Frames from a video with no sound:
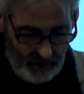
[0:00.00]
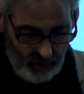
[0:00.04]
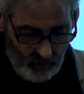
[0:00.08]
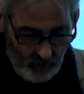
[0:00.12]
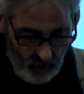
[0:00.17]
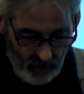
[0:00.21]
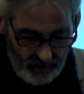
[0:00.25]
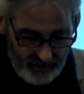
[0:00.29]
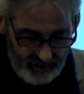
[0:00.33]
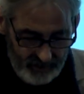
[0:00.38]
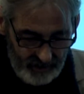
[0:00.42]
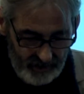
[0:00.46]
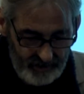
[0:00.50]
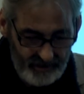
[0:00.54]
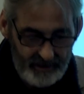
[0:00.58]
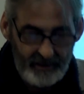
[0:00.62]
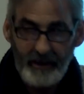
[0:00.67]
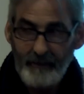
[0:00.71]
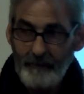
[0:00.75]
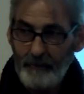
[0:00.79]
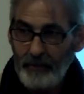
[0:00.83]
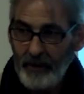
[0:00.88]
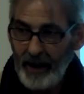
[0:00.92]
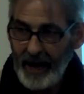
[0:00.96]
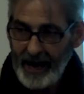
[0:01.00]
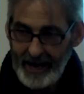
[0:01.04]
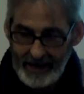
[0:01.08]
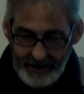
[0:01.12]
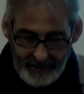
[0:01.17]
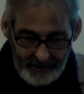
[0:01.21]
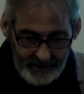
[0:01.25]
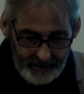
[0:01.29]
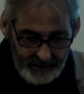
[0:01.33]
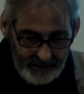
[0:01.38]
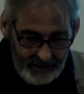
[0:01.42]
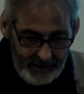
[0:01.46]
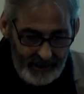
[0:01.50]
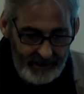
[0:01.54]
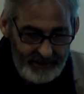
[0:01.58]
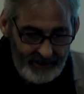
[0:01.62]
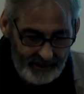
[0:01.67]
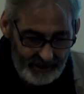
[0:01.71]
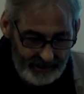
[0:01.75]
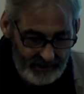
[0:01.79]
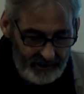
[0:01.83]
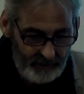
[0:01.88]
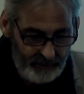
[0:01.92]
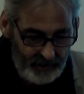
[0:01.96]
Rosalind's complaint is
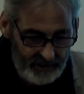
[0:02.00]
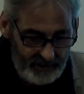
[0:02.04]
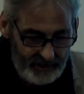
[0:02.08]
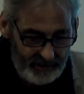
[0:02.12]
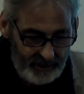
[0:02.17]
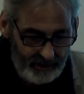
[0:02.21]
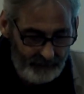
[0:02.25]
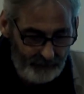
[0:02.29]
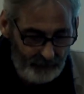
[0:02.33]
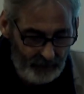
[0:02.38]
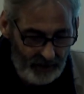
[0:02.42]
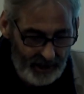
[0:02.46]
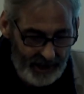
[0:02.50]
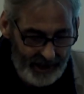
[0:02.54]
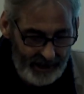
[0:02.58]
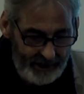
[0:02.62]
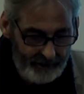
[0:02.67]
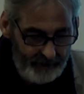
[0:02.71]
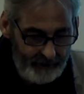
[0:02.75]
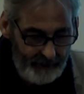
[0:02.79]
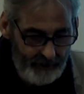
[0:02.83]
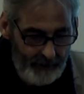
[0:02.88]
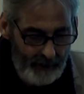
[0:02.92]
Elizabeth's complaint.